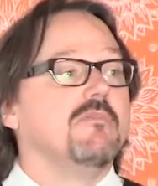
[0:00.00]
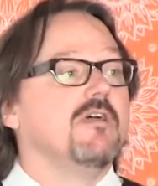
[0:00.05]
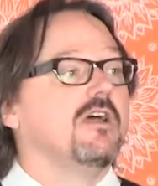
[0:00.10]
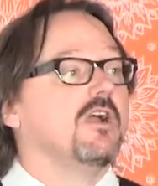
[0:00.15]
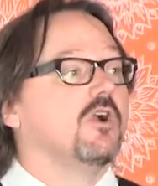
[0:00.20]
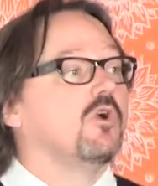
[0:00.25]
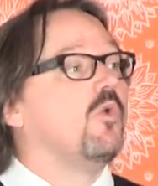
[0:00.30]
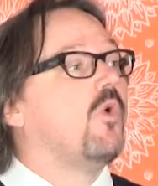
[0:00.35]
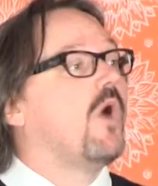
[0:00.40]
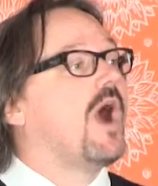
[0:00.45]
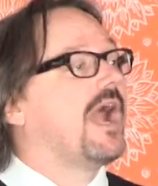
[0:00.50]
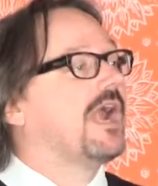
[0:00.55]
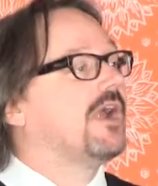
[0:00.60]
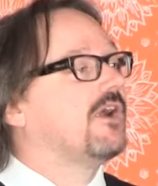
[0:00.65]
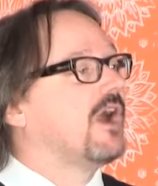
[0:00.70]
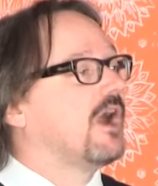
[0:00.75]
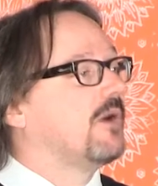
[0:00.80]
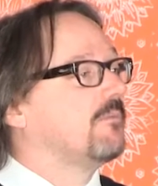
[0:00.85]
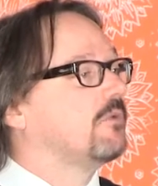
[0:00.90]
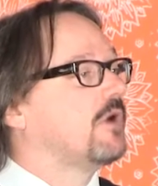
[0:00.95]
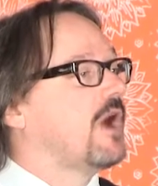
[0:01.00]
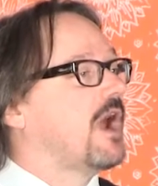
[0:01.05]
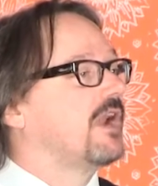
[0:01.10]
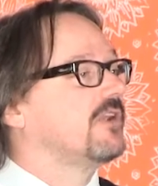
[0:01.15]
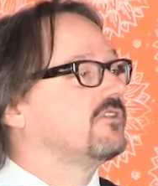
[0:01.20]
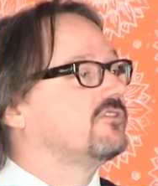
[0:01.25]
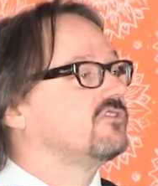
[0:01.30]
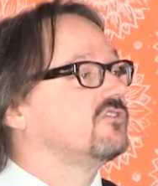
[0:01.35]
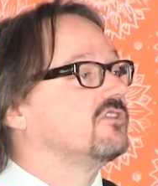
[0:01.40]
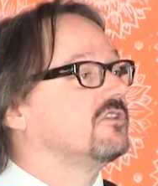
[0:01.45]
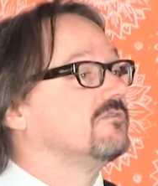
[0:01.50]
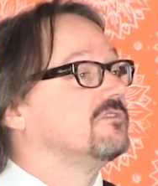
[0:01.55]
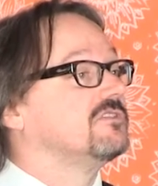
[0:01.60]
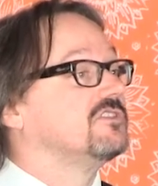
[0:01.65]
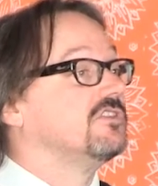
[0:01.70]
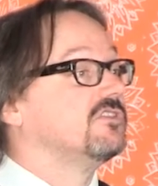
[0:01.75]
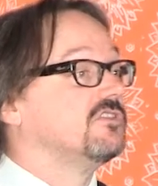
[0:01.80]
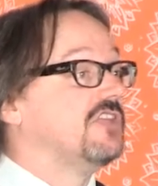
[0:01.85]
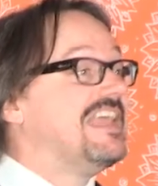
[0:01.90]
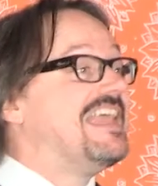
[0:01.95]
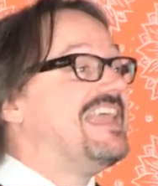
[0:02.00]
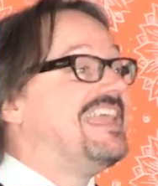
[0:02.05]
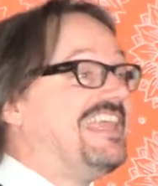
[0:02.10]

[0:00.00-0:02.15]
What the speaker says: acquire our products and services